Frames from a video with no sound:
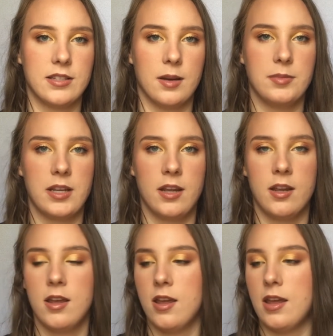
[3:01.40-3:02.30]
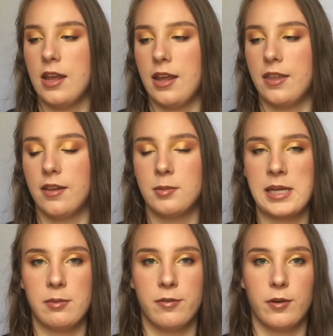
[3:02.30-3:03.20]
update. And the
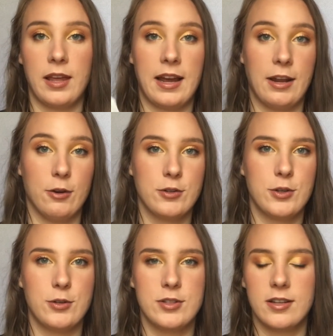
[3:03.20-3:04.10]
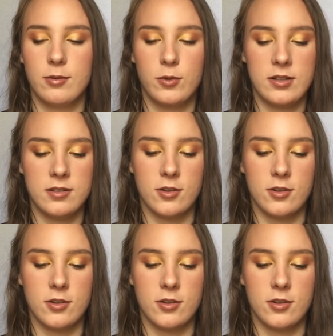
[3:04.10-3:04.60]
update before that, I also used it once.